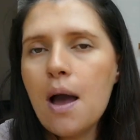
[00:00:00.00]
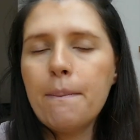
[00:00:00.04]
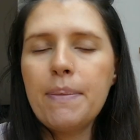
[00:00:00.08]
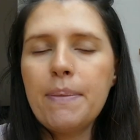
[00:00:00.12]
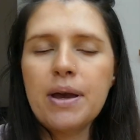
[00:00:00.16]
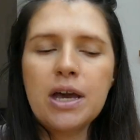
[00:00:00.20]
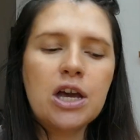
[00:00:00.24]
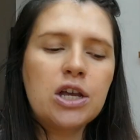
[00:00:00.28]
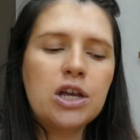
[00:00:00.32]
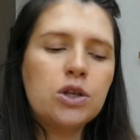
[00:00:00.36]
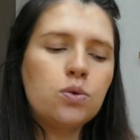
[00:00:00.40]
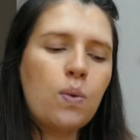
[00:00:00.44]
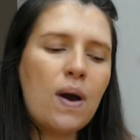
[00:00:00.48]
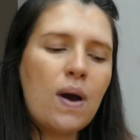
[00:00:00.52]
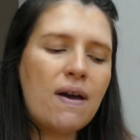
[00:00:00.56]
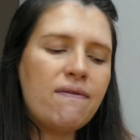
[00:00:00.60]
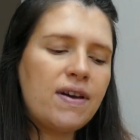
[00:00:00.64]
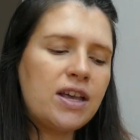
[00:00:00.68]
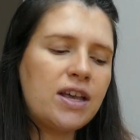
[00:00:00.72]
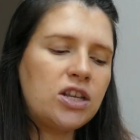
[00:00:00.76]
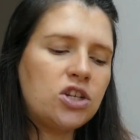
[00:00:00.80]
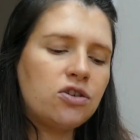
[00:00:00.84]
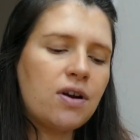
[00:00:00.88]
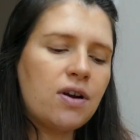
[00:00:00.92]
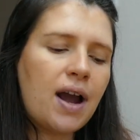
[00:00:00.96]
Because when
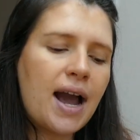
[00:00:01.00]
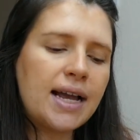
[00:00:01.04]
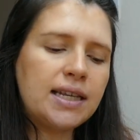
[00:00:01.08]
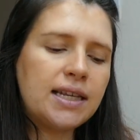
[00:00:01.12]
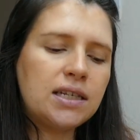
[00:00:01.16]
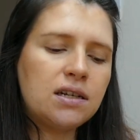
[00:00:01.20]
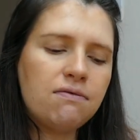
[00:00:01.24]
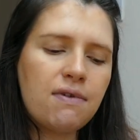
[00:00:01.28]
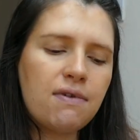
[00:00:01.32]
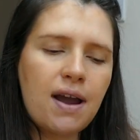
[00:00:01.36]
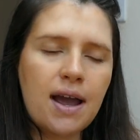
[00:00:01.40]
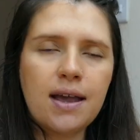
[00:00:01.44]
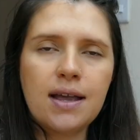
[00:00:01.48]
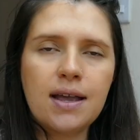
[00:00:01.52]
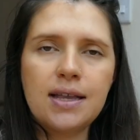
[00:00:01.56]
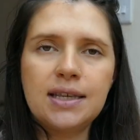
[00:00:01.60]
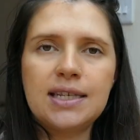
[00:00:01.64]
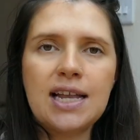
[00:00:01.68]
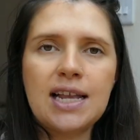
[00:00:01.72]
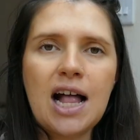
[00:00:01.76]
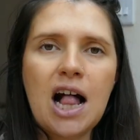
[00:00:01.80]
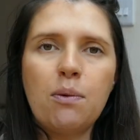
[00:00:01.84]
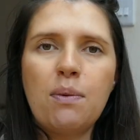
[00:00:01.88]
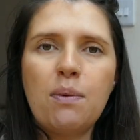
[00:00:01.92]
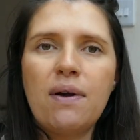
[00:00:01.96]
they tried to
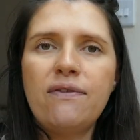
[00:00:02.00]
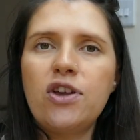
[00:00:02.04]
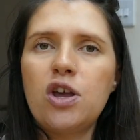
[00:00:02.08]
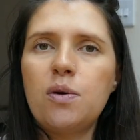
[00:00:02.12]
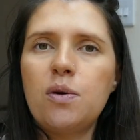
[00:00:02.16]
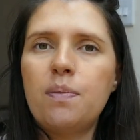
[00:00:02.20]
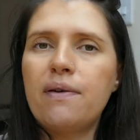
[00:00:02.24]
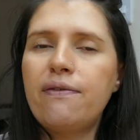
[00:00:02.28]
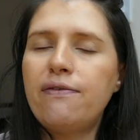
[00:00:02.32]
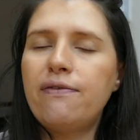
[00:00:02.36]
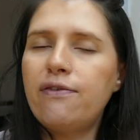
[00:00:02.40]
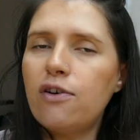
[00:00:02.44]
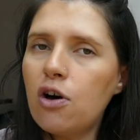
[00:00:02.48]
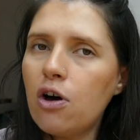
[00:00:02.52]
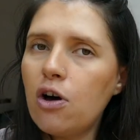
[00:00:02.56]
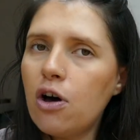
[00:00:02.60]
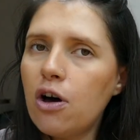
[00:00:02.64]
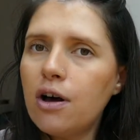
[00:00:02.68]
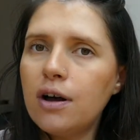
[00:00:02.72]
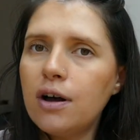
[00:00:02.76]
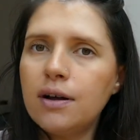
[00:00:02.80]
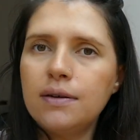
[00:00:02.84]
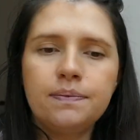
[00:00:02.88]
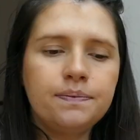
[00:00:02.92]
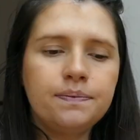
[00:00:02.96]
reconcile with you
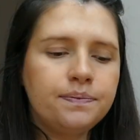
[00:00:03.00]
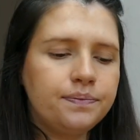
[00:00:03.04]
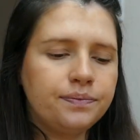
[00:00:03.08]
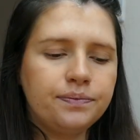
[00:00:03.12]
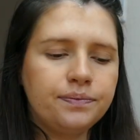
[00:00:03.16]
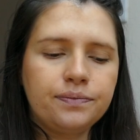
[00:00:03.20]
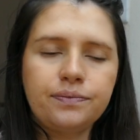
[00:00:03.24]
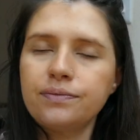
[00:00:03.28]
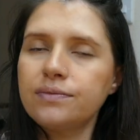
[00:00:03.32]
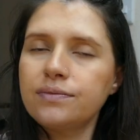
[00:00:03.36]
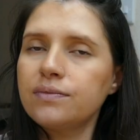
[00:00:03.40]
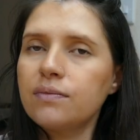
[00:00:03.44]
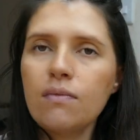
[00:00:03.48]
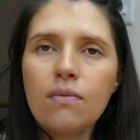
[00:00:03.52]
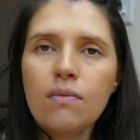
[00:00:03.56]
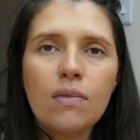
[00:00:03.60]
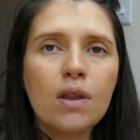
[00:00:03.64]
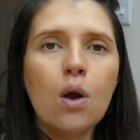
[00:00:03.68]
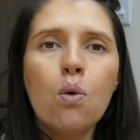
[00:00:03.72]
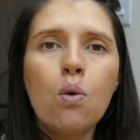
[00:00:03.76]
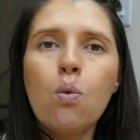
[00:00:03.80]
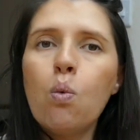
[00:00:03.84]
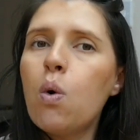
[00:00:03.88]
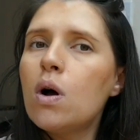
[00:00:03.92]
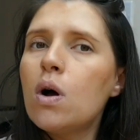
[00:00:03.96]
before,
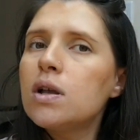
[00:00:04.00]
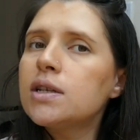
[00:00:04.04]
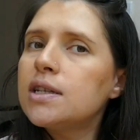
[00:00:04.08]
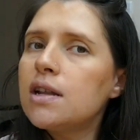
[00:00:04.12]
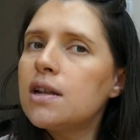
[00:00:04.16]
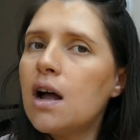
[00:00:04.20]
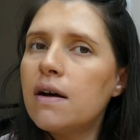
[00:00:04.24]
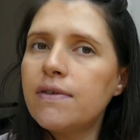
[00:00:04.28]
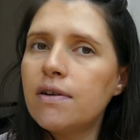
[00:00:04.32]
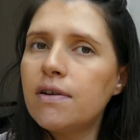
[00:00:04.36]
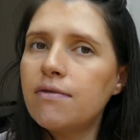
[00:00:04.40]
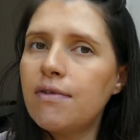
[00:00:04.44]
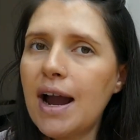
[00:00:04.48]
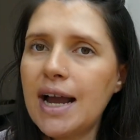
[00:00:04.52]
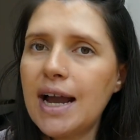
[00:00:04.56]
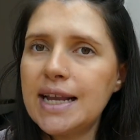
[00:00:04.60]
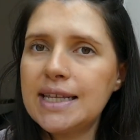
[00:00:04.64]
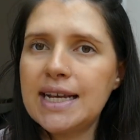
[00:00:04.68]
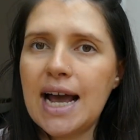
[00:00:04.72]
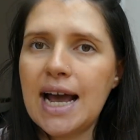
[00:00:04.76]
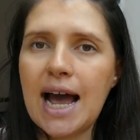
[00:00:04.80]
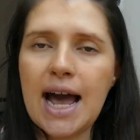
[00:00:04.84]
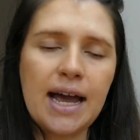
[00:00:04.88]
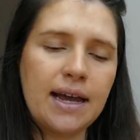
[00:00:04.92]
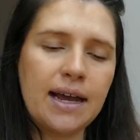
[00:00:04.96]
was not the right
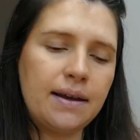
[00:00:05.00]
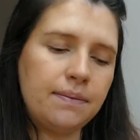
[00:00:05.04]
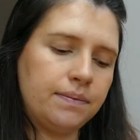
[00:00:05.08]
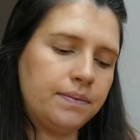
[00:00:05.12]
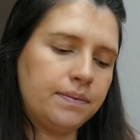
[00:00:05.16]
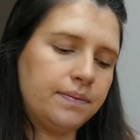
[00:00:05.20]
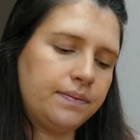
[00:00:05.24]
time.